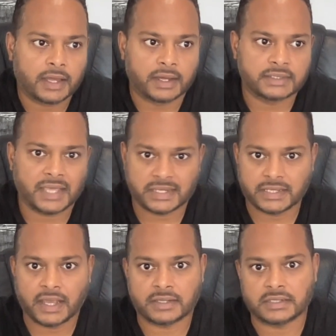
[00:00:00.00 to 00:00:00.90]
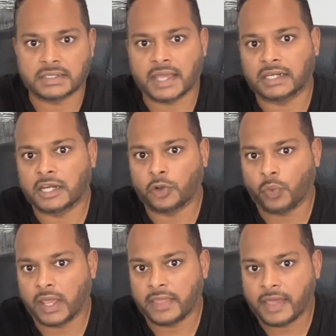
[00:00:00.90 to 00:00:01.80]
uh, Tesla has designed it in a
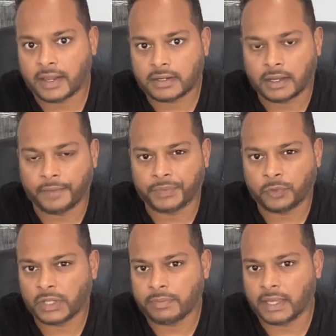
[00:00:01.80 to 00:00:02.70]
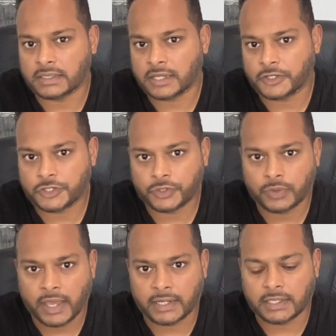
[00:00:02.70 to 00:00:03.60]
way that um, it really makes sense to
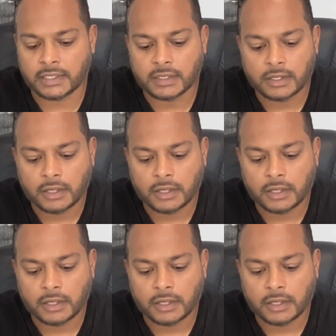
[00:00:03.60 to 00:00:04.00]
any